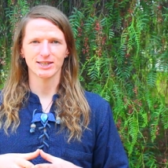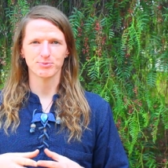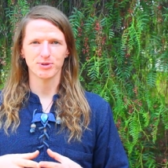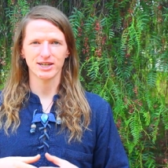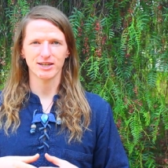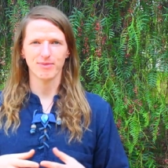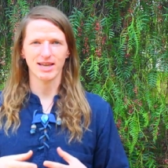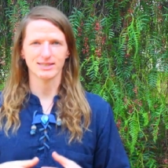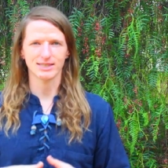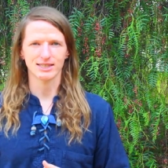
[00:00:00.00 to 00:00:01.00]
is pretty
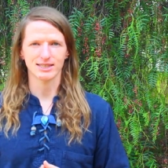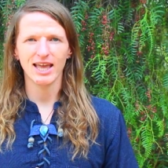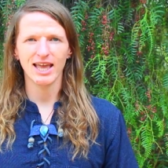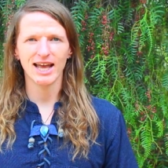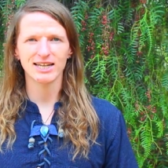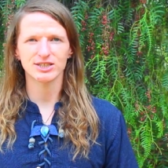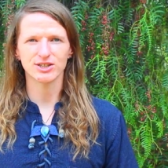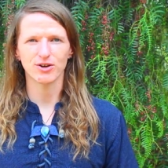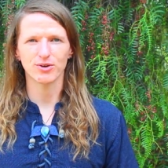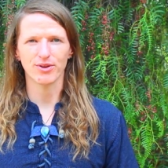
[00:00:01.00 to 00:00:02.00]
amazing. It has
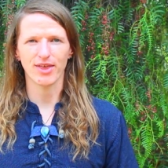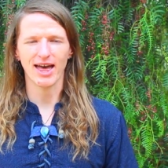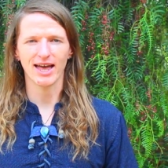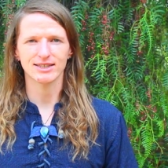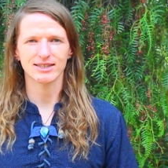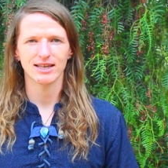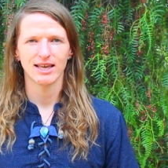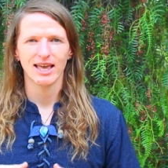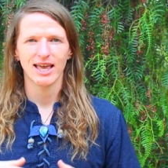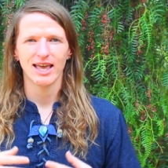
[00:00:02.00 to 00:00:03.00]
shown that
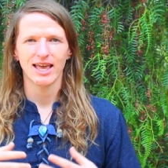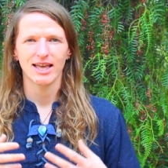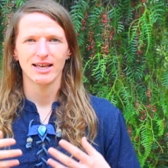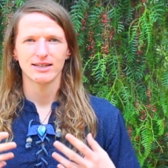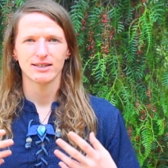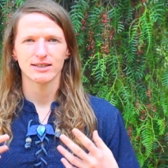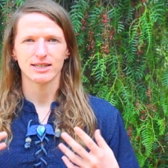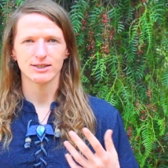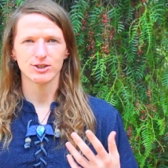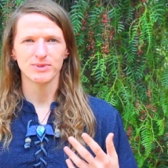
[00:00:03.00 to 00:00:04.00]

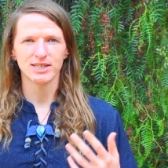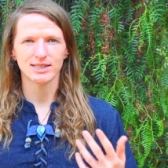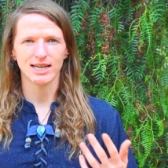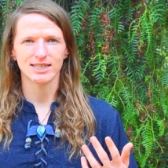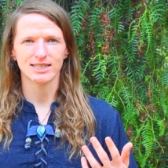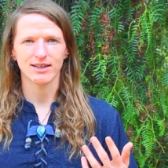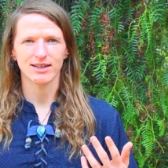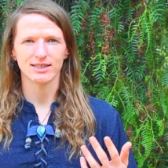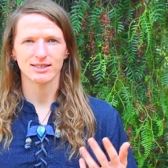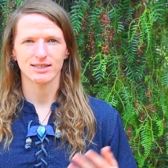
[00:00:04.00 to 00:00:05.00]
consuming
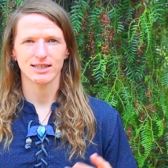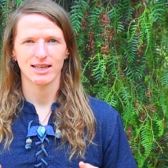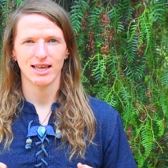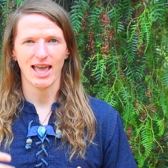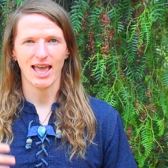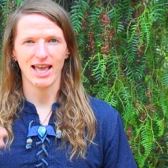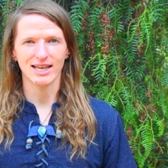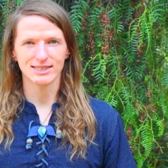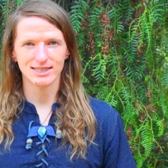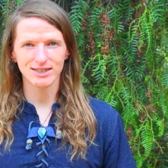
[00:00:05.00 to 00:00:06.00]
psychedelics, a
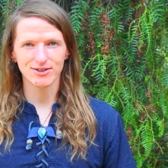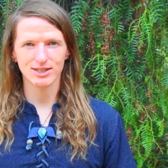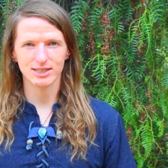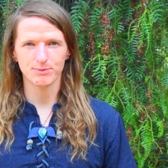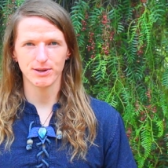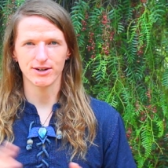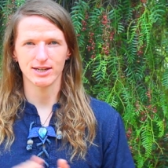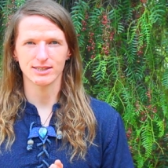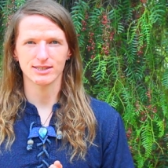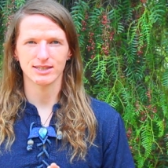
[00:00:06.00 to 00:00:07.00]
single
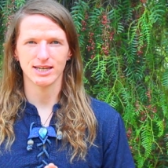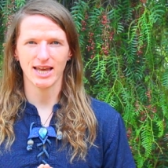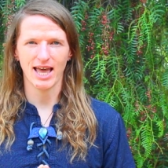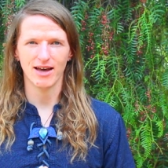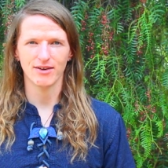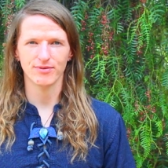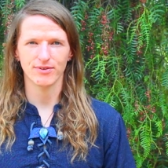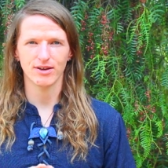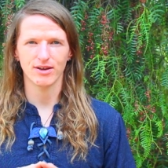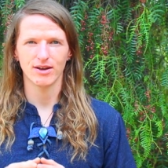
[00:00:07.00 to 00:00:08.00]
experience, can have
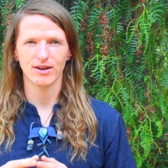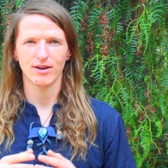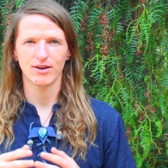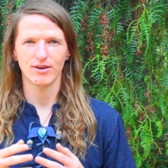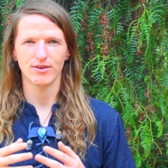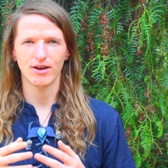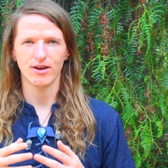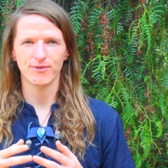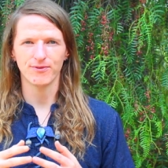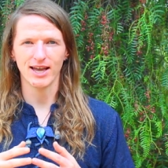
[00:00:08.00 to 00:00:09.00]

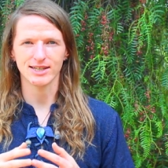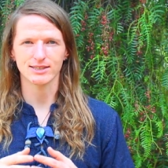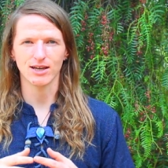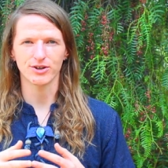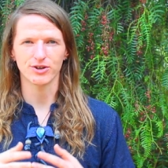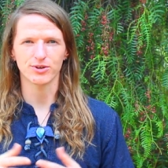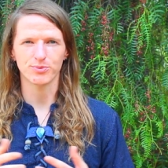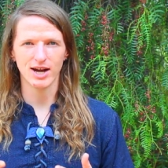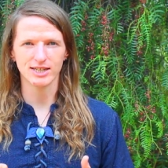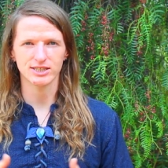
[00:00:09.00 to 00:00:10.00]
effects on your
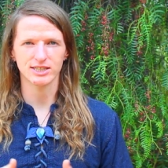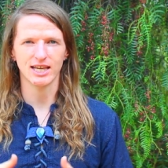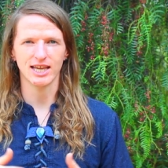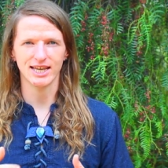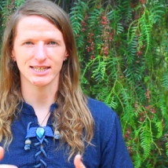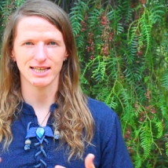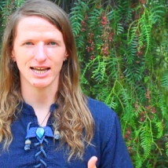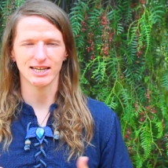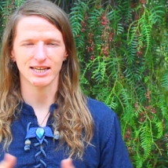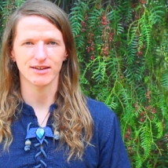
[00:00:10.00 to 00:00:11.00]
depression and
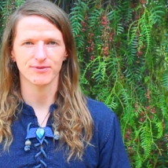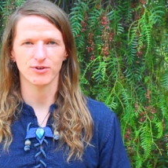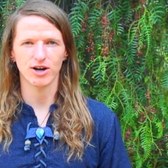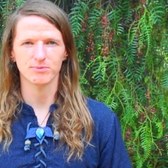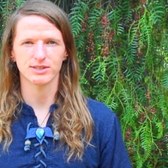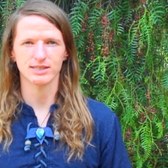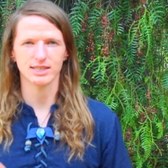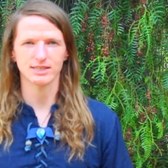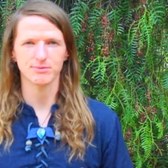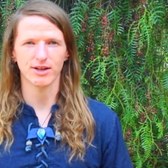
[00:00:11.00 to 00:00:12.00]
anxiety for up to
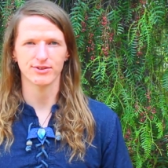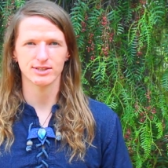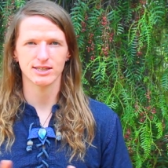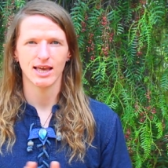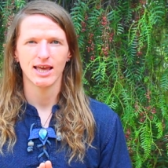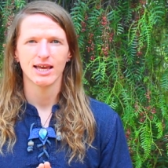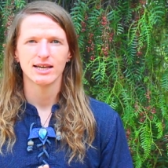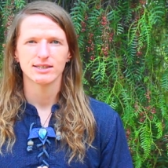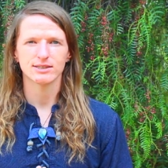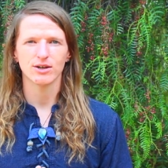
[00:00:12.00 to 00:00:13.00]
six months.
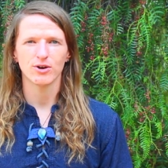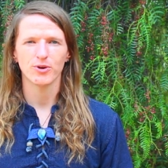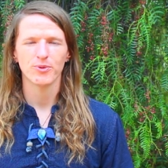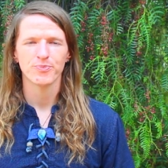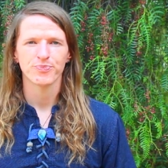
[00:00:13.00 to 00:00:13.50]
So